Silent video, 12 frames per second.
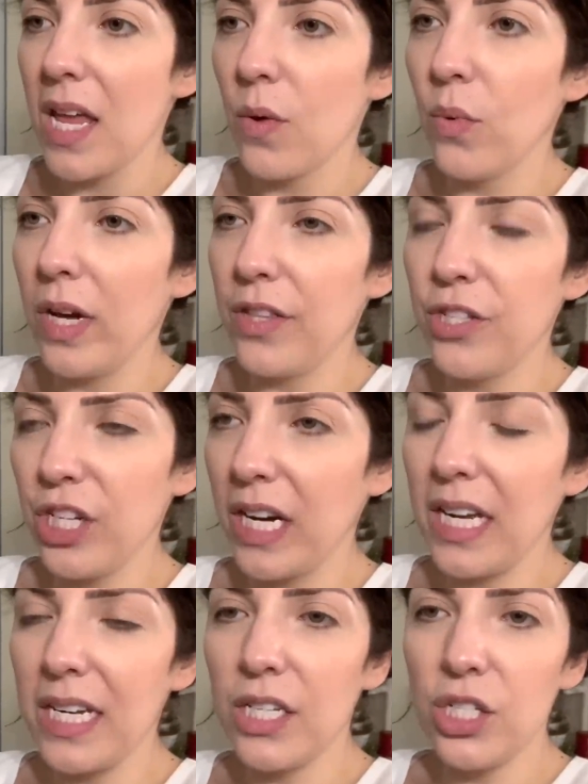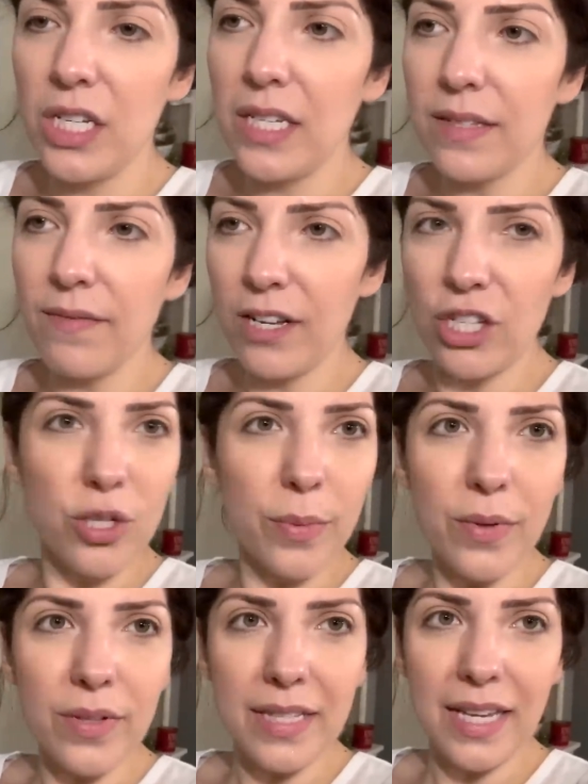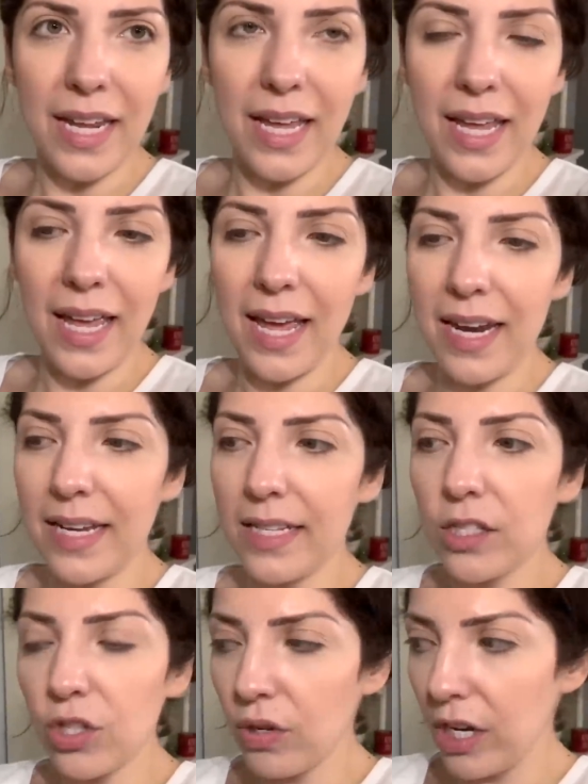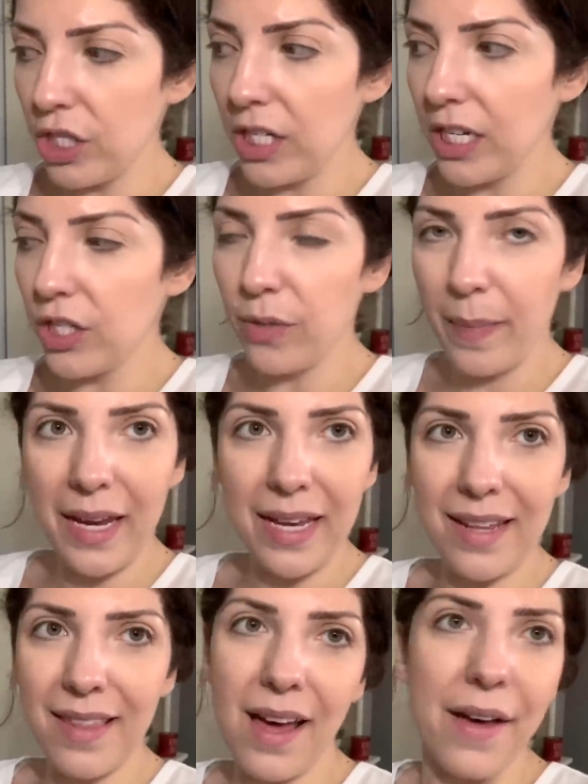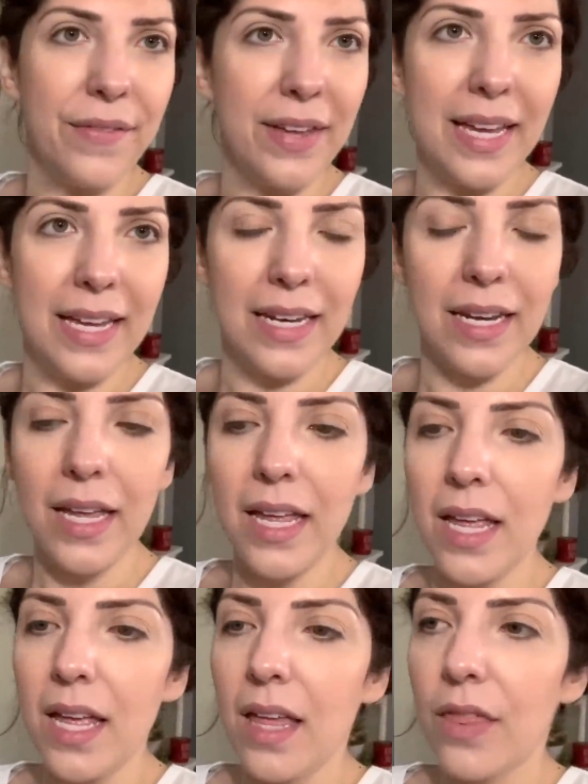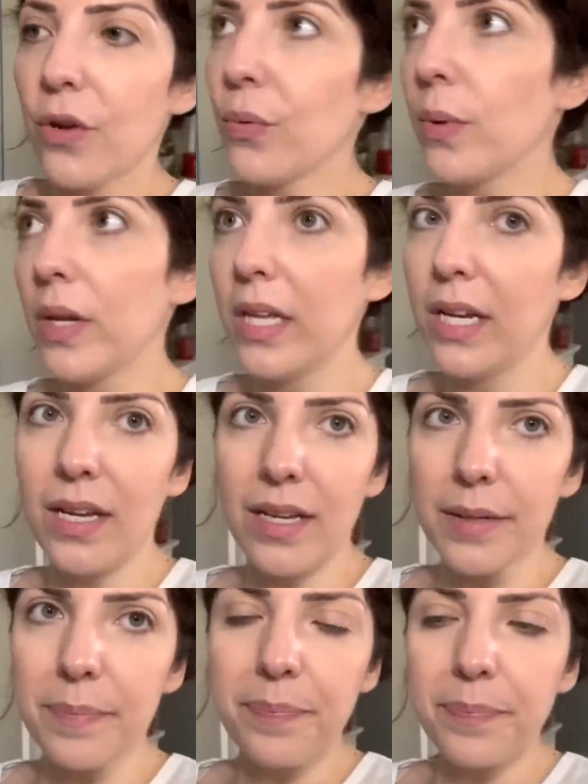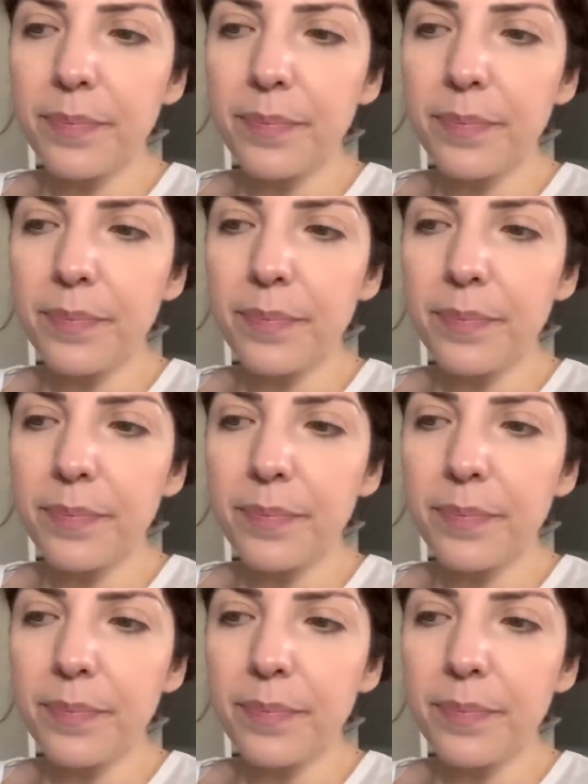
with chicken and cheese and vegetables in it, and it's crunchy because you bake it in the oven. They're really good.